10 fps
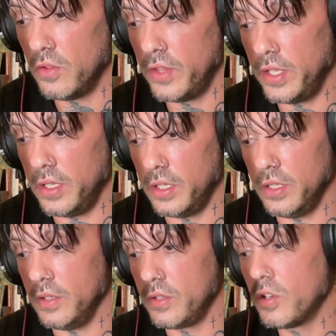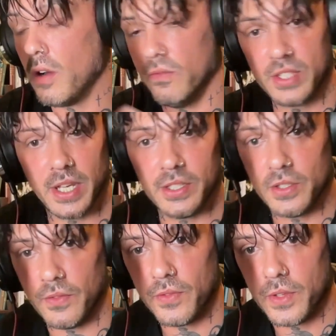the conversation
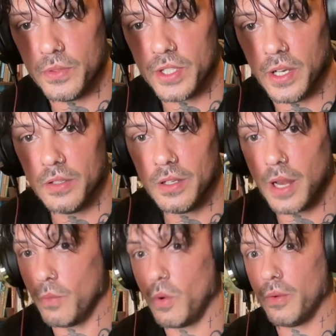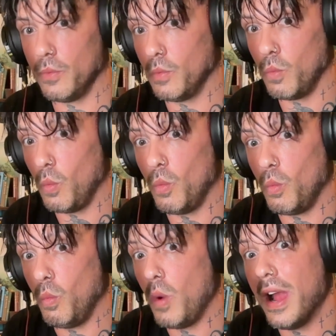of the future and
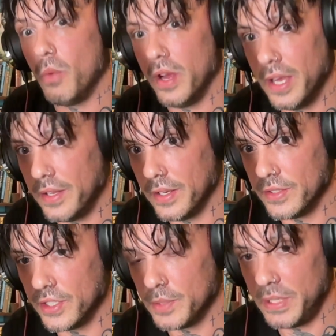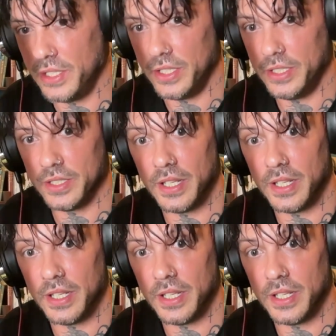where we're heading as a species.